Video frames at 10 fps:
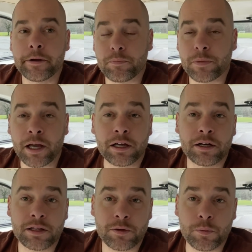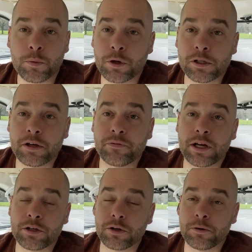would really
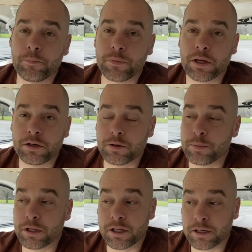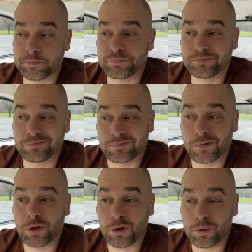offend you, and you'd be like,
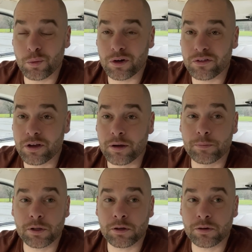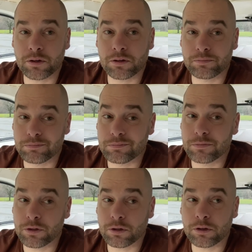dude, what's up? You know,
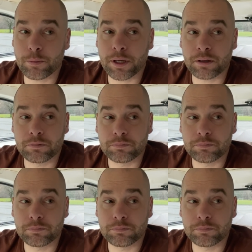you're a little bit,